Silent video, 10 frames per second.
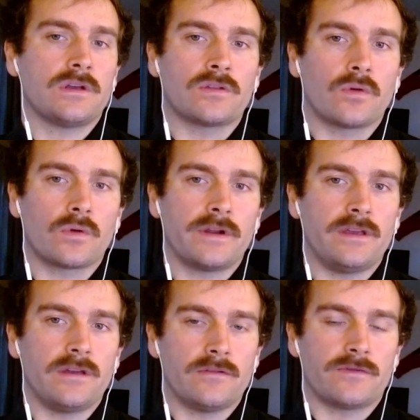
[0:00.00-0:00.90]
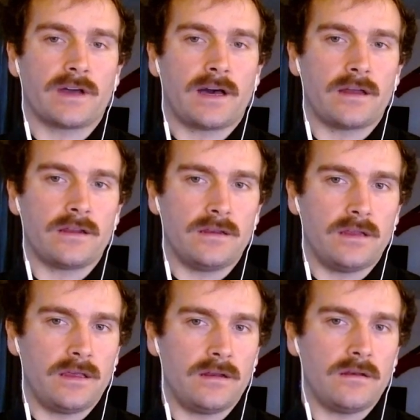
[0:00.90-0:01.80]
the glory of God
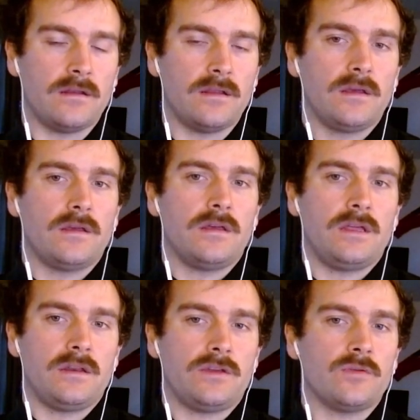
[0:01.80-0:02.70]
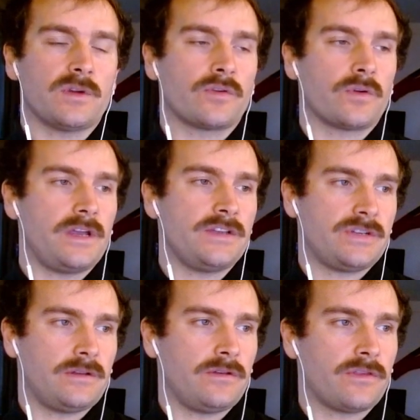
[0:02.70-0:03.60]
in human
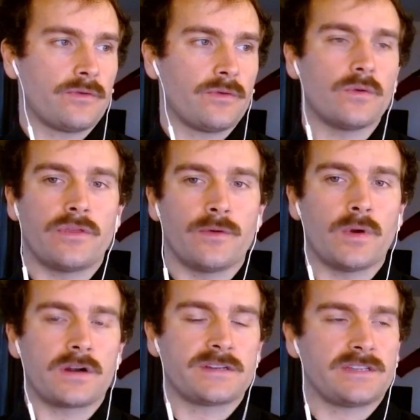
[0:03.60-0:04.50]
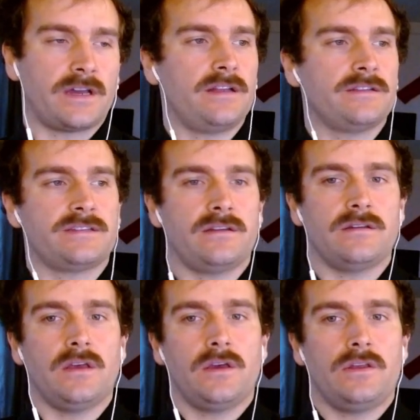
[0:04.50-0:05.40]
creation through our science. And
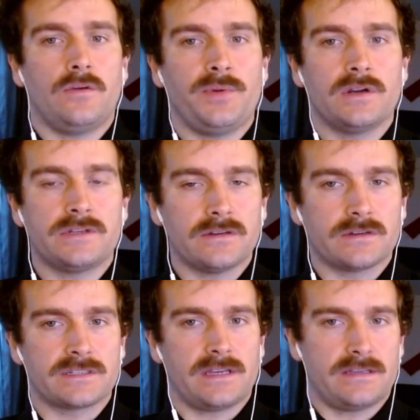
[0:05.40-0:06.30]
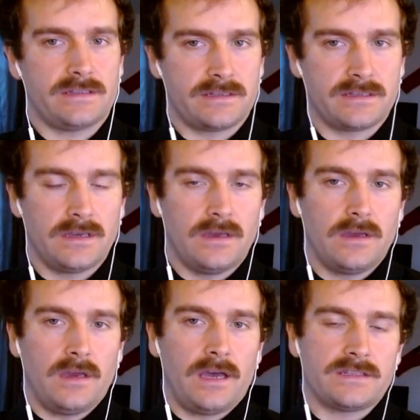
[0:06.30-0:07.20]
Peter Thiel
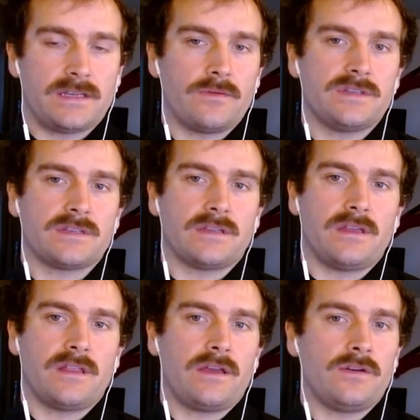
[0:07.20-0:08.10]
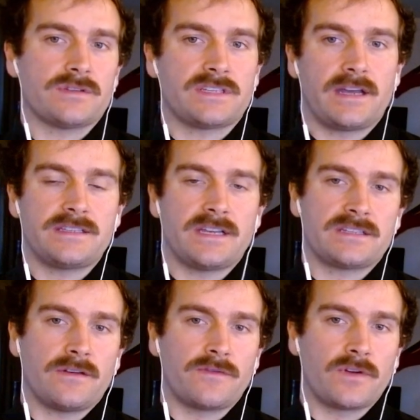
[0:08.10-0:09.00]
has said recently that science
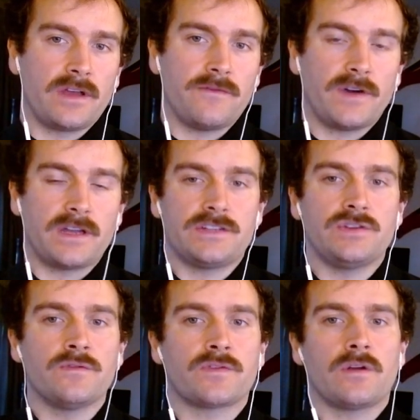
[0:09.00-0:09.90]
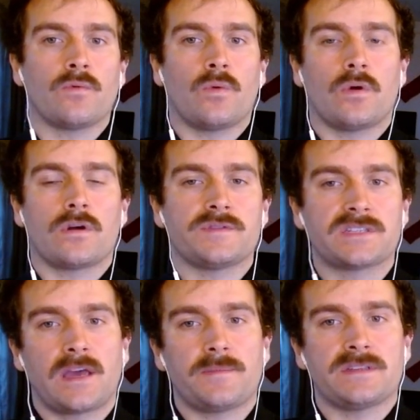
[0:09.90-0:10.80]
has to fight a two-front war of
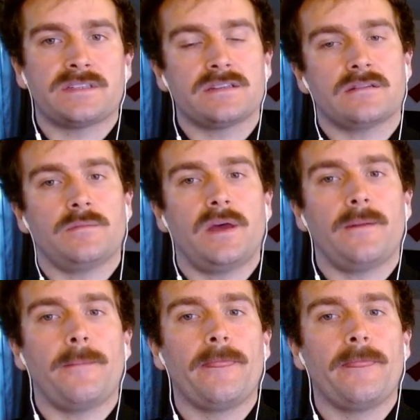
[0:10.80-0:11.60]
skepticism